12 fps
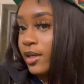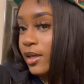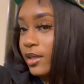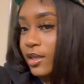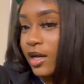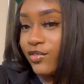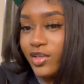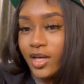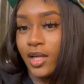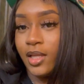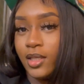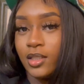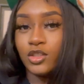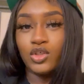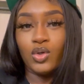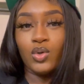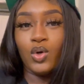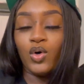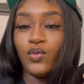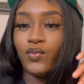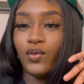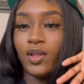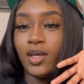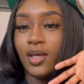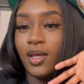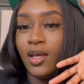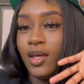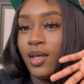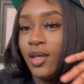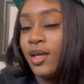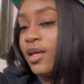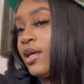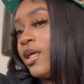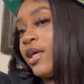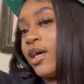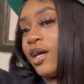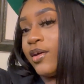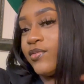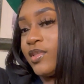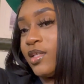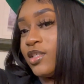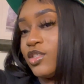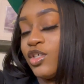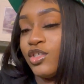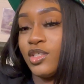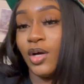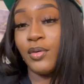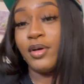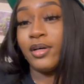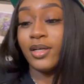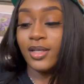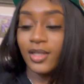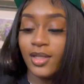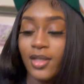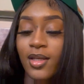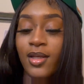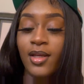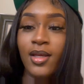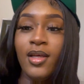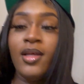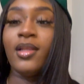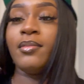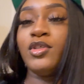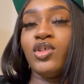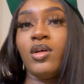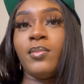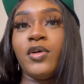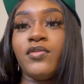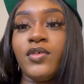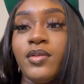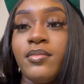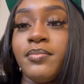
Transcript: and yeah, I feel like I like it, so hopefully everything just turns out good. Let me show you my fit.